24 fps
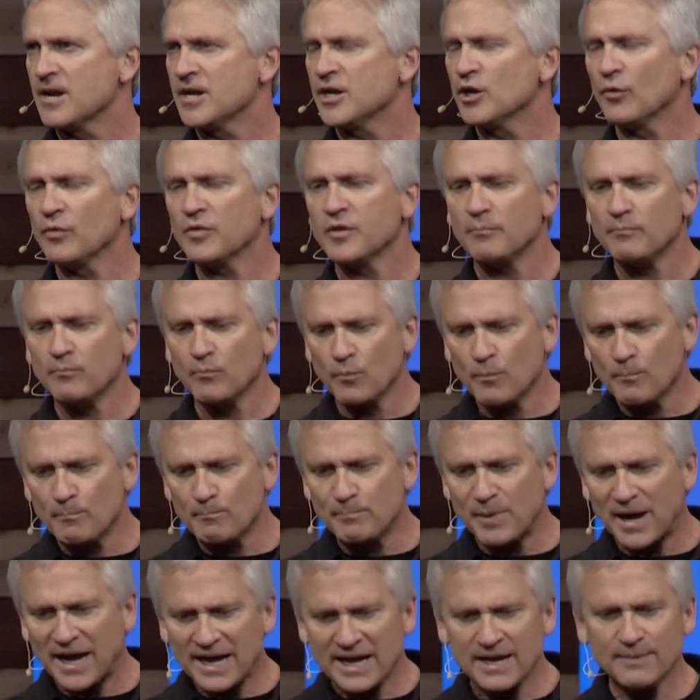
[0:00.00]
Now, the
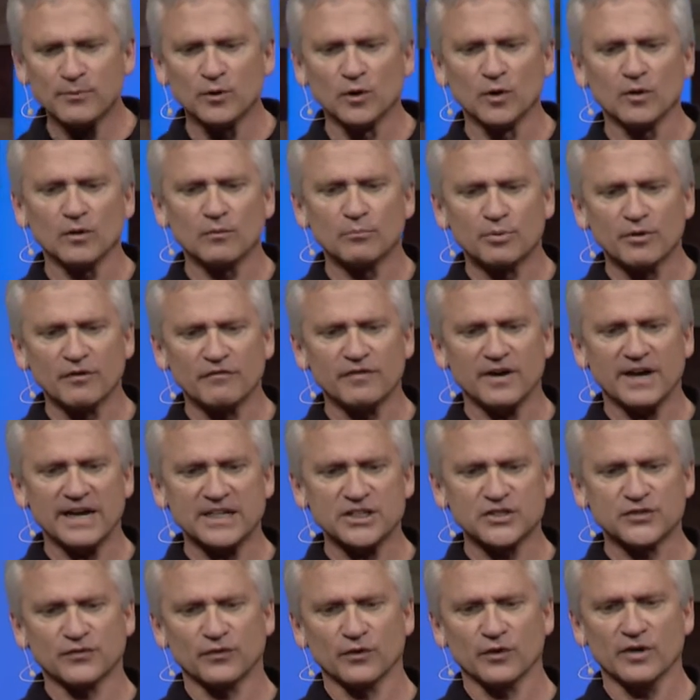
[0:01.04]
Bible
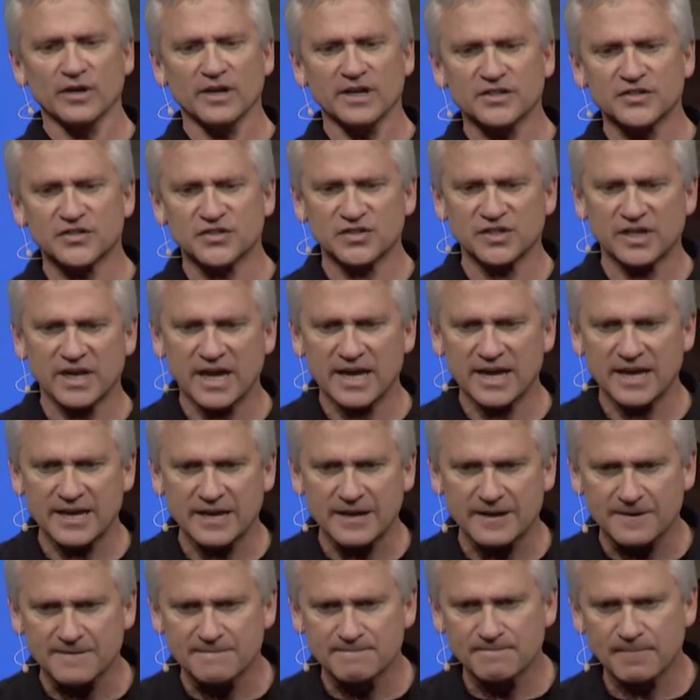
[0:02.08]
provides for us
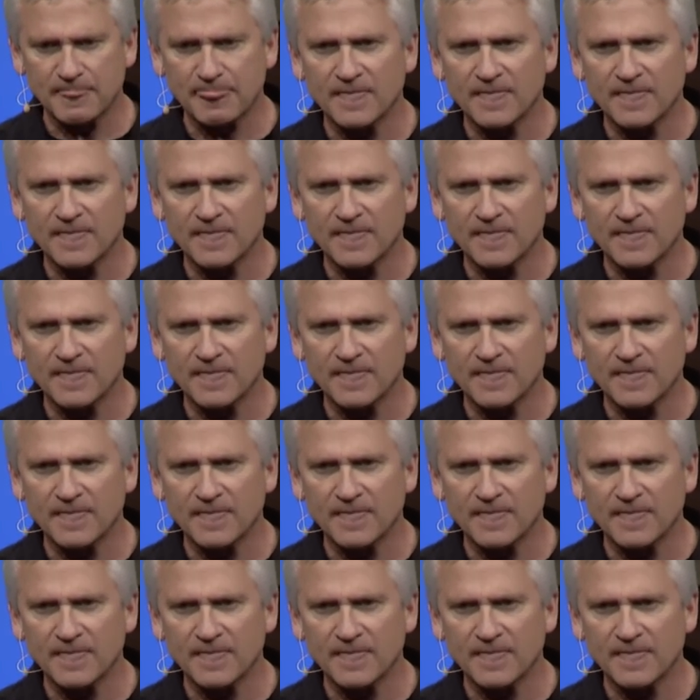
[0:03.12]
a, uh,